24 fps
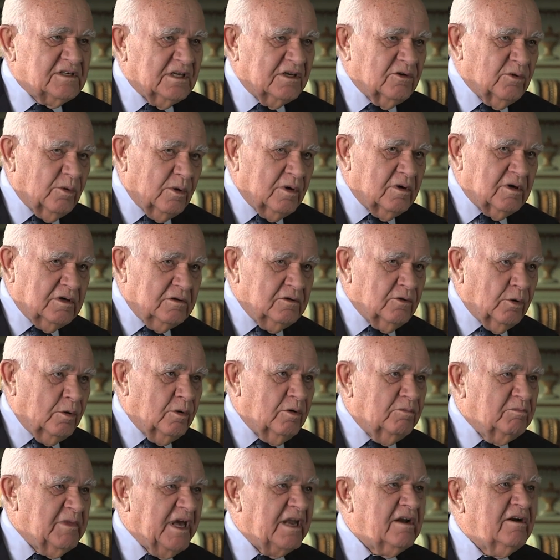all
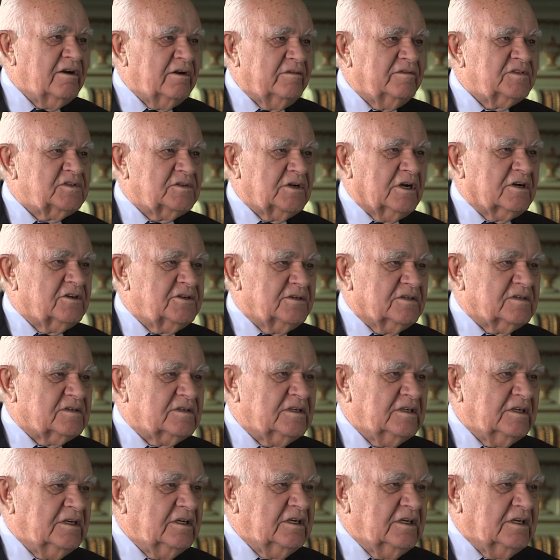manner of structures
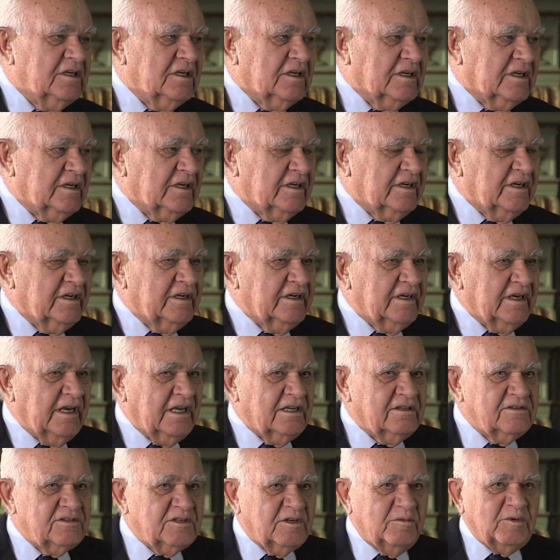and
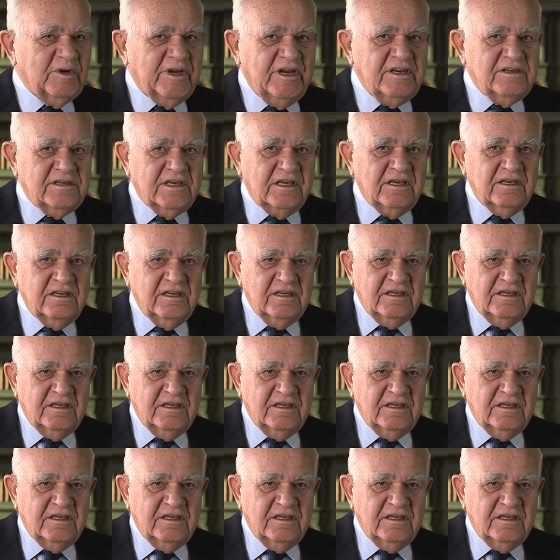simulating